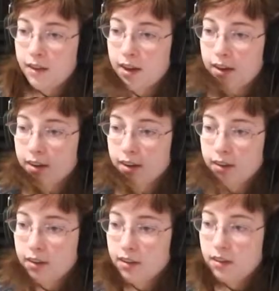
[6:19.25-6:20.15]
fire.
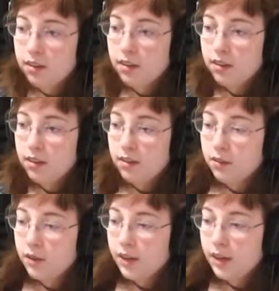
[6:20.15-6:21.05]

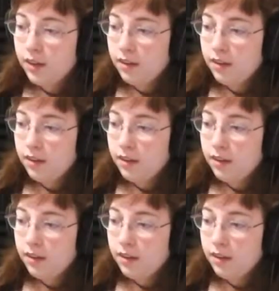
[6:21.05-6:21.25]
Okay?